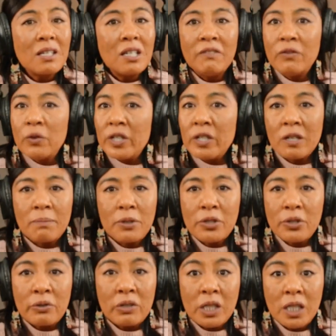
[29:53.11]
avoid
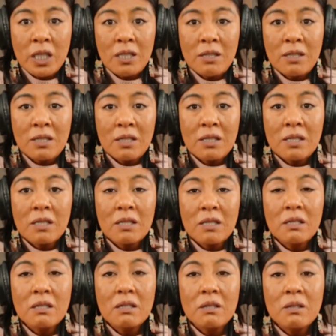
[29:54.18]
opportunities,
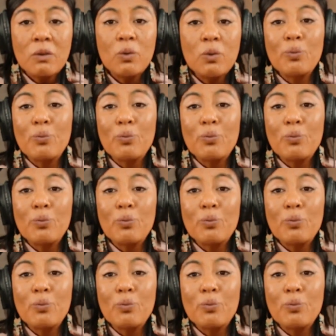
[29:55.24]
or